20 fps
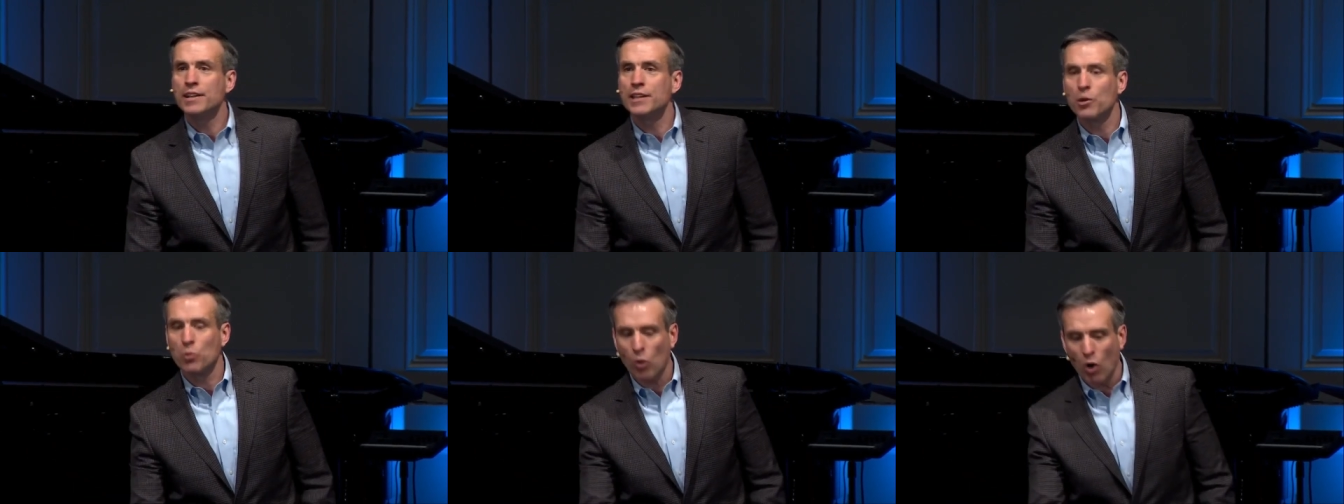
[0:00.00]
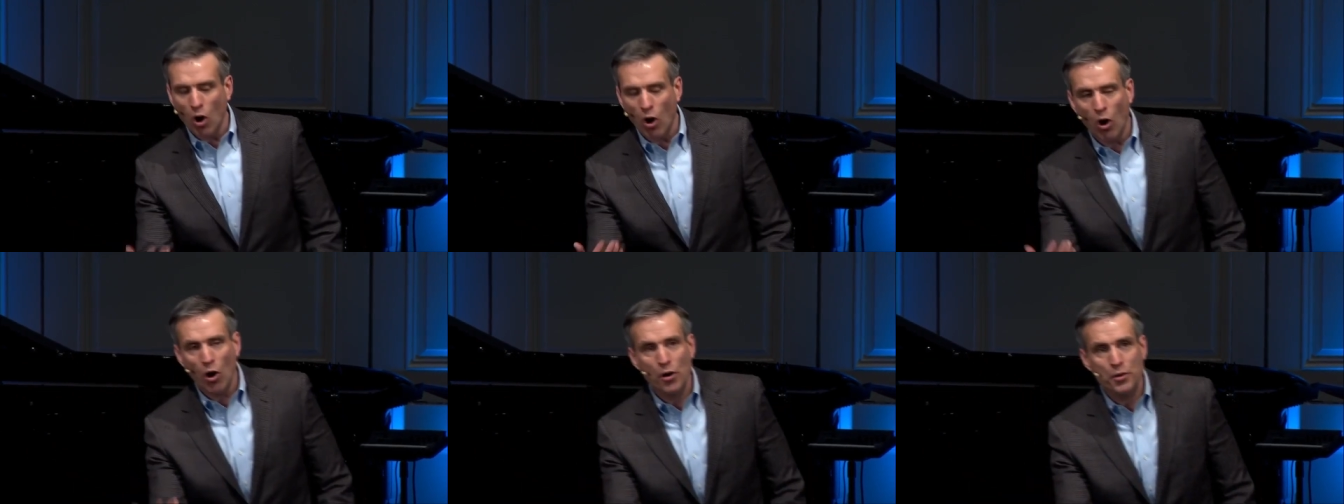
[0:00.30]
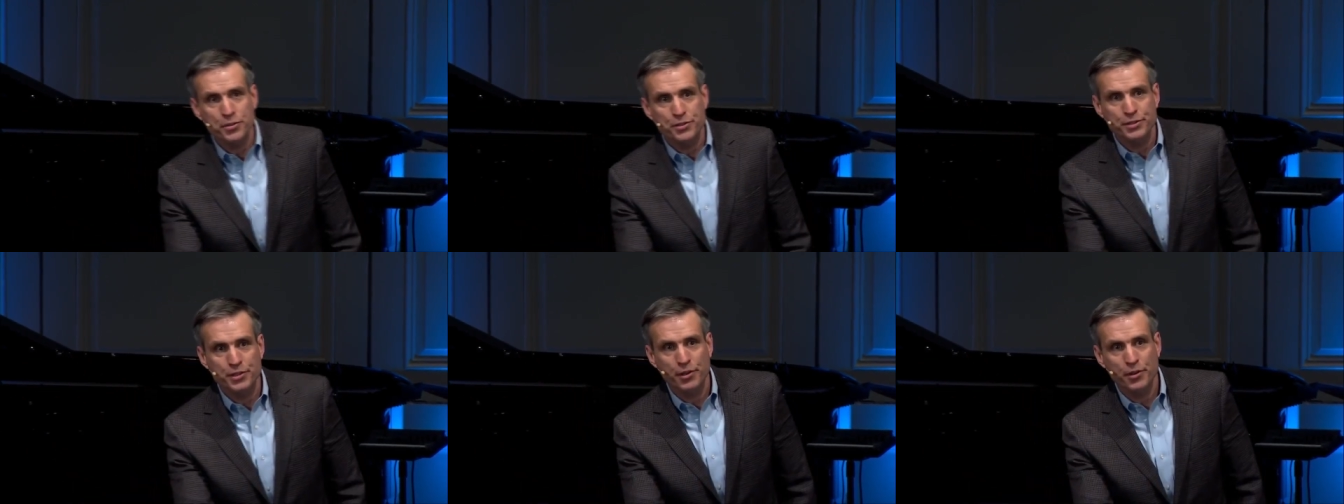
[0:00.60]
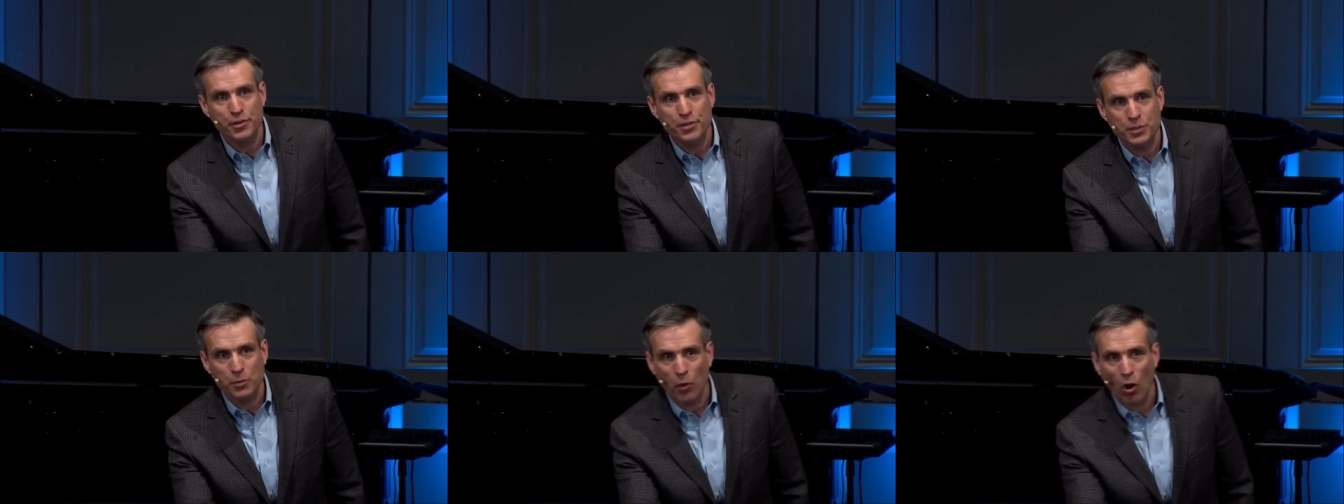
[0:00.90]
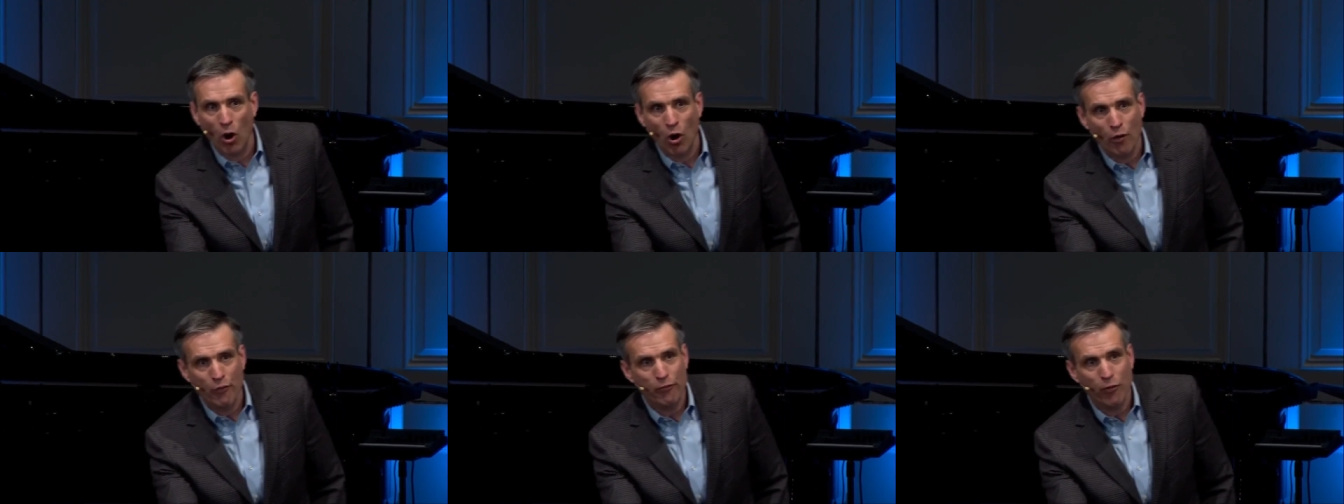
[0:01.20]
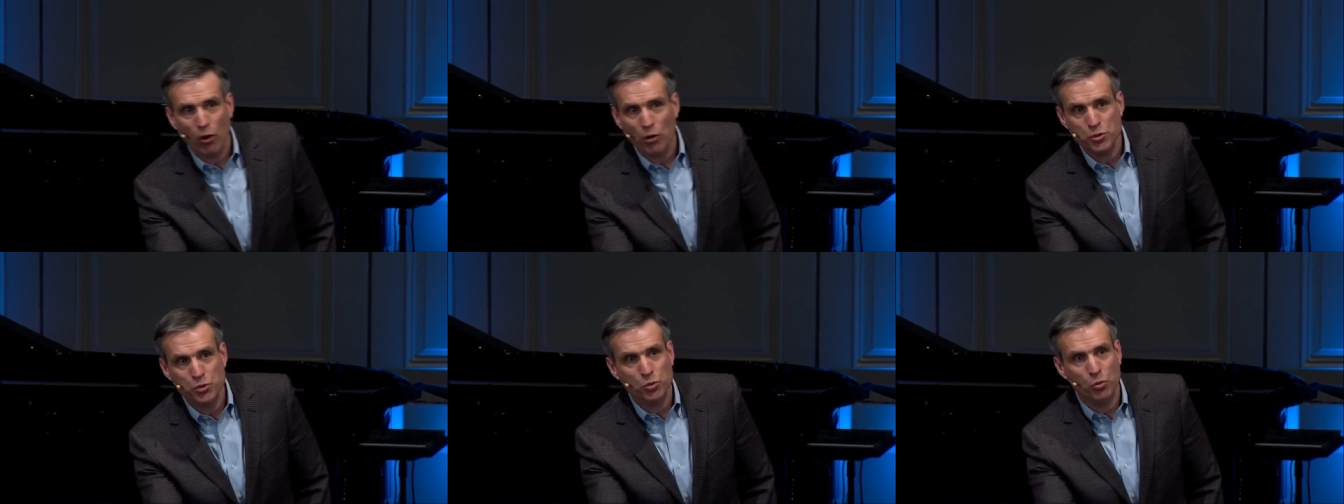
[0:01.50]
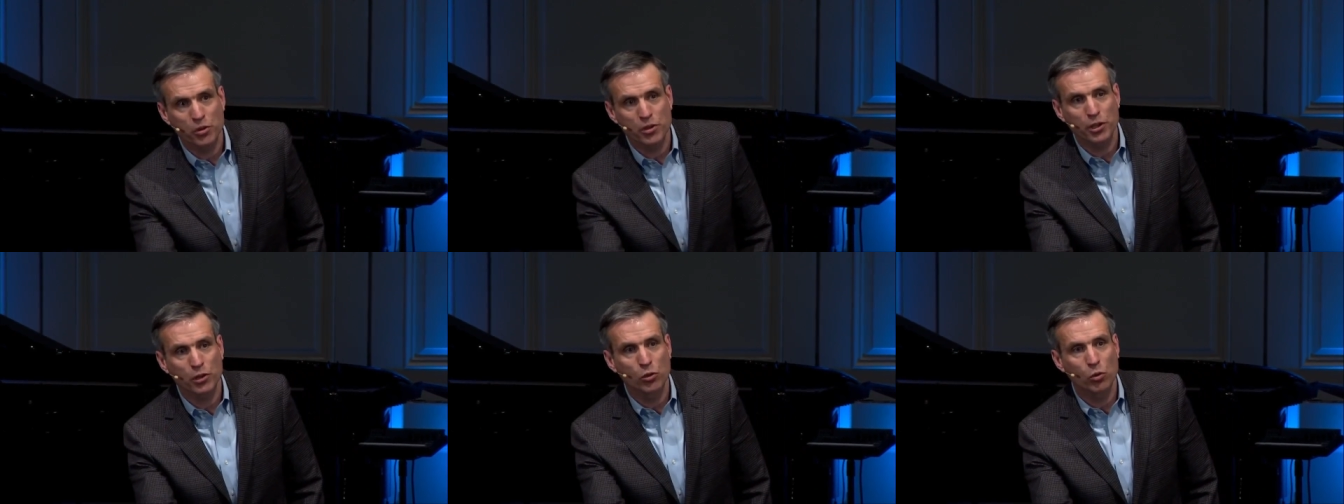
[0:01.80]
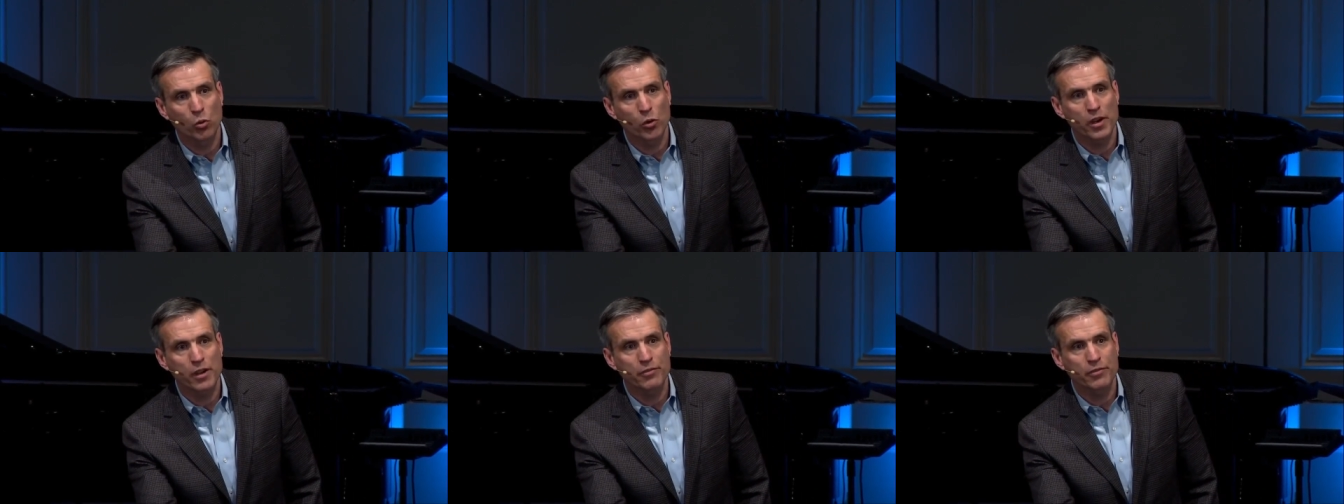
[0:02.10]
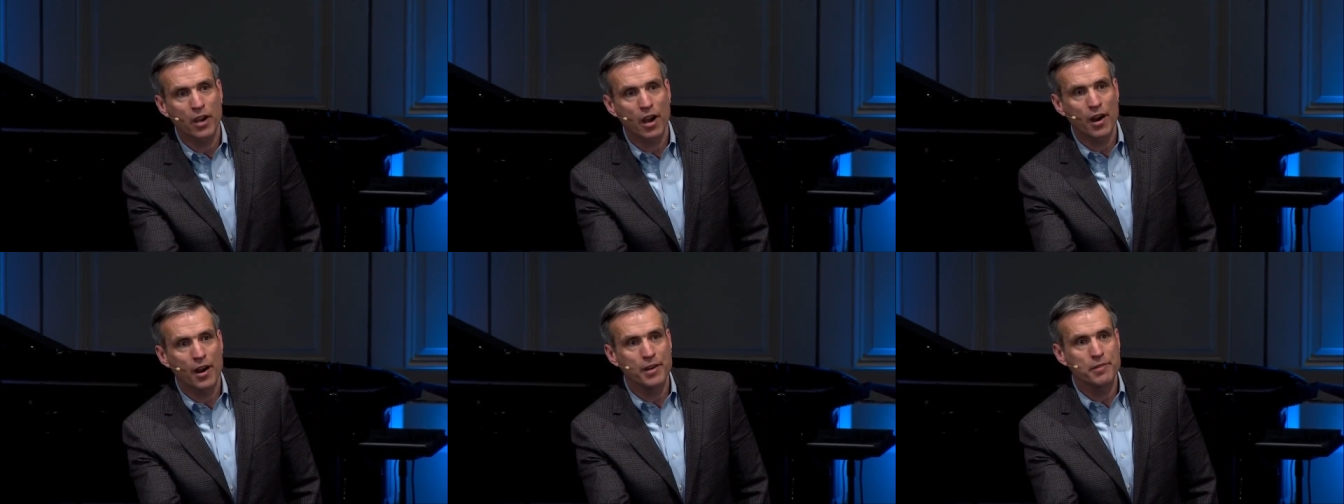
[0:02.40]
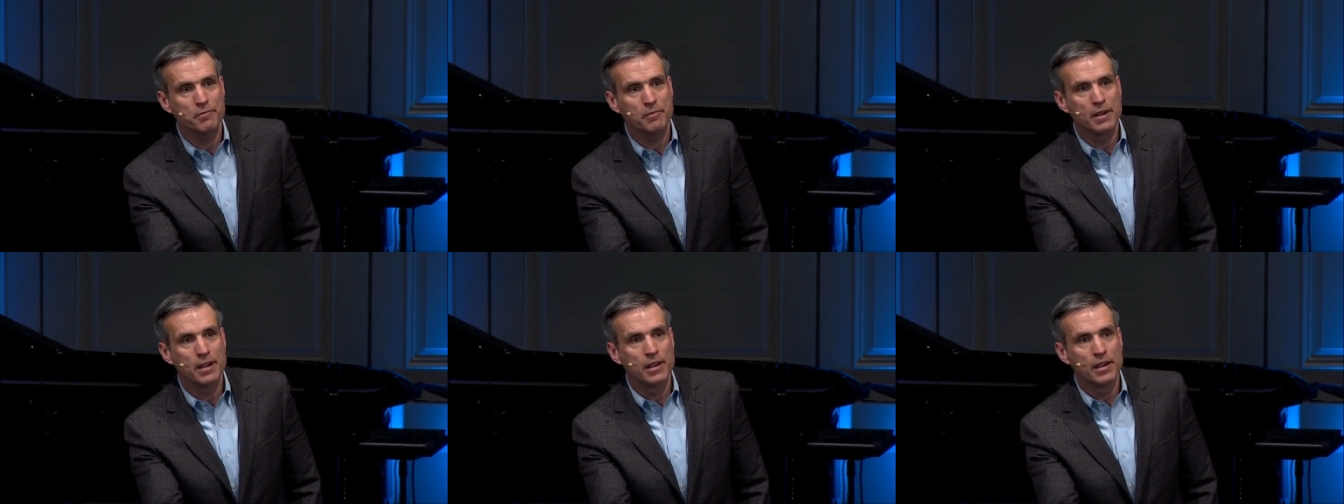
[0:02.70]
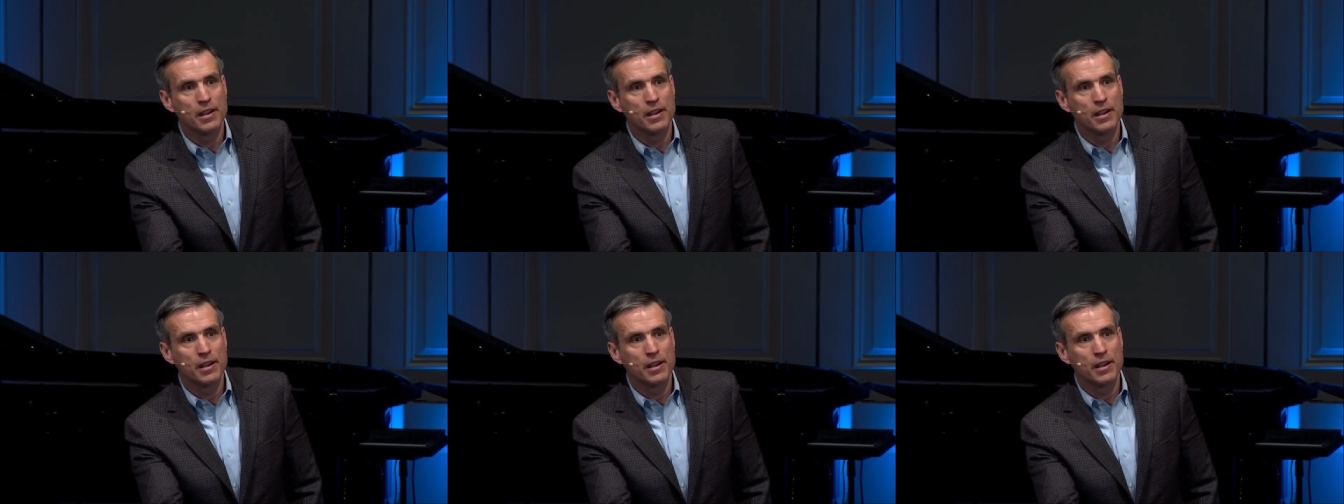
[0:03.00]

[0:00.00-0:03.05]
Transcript: that we're all sinners and we all fall short of the glory of God.